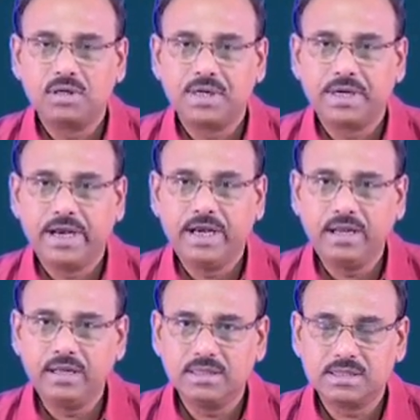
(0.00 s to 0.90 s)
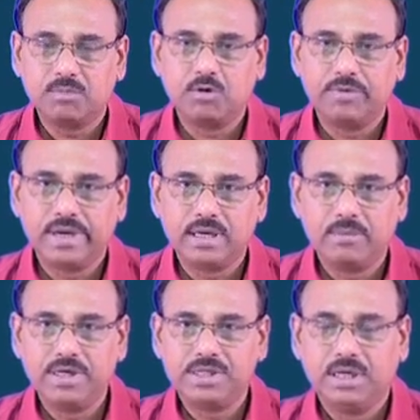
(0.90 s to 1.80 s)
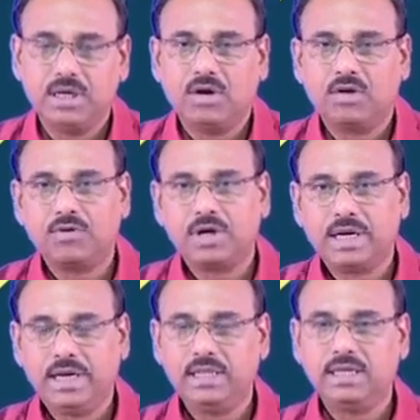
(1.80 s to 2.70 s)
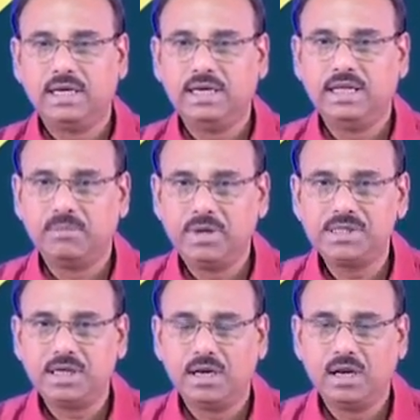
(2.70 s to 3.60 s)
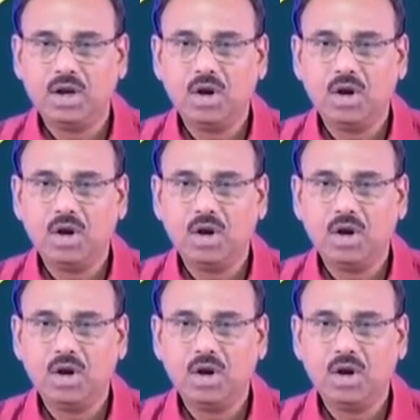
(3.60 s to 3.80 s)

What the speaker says: training the support vector machine or for training the linear machine,